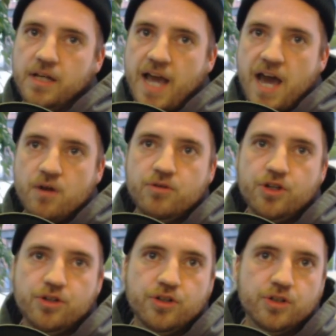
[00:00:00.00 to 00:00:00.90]
how
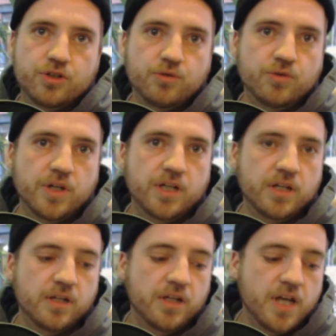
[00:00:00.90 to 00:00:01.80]
to
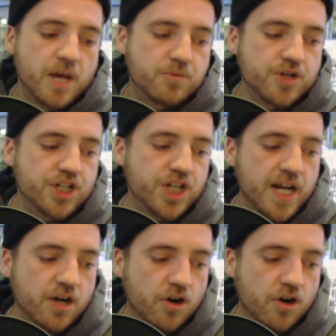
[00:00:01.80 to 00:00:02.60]
appreciate